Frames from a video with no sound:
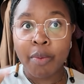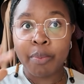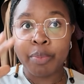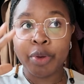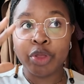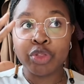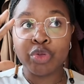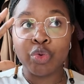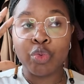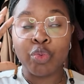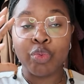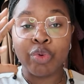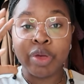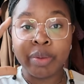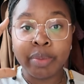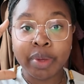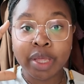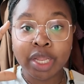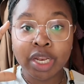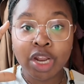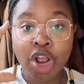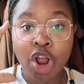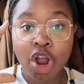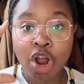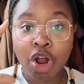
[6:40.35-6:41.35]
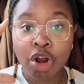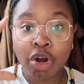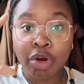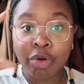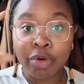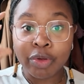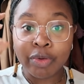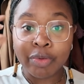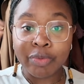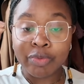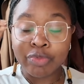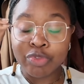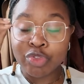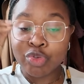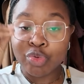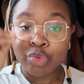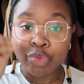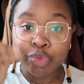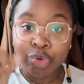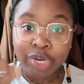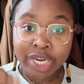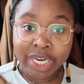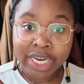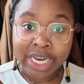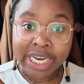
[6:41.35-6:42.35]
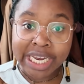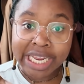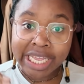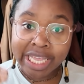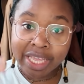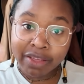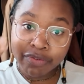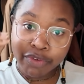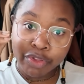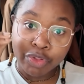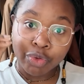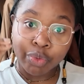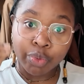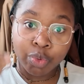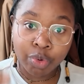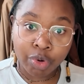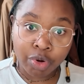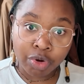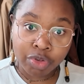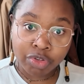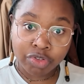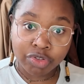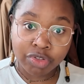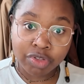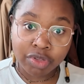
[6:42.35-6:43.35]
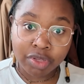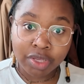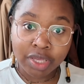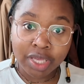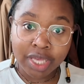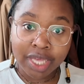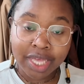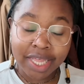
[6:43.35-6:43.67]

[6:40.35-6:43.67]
but women are treated even worse.